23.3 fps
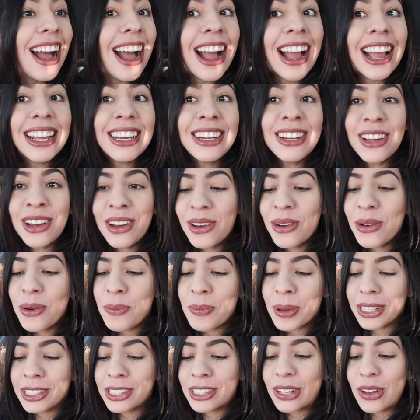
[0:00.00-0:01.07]
I know,
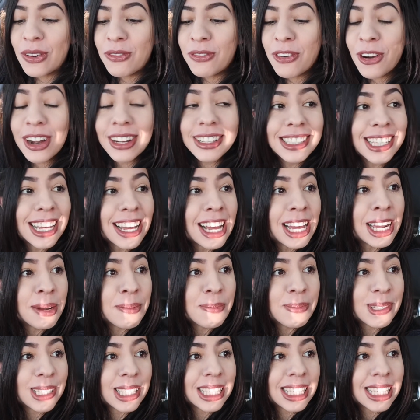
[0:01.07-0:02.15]
but so far it's
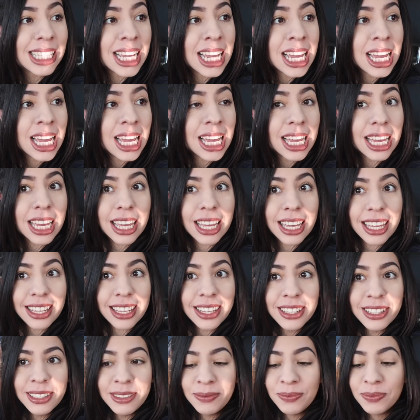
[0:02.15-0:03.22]
100%. How many people?
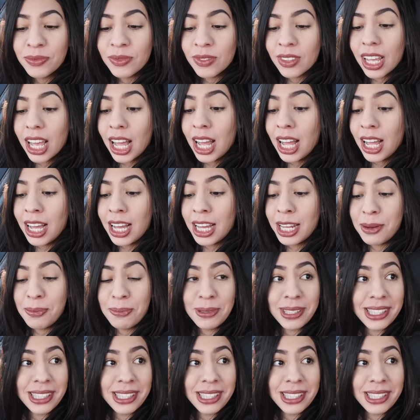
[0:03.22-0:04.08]
hundred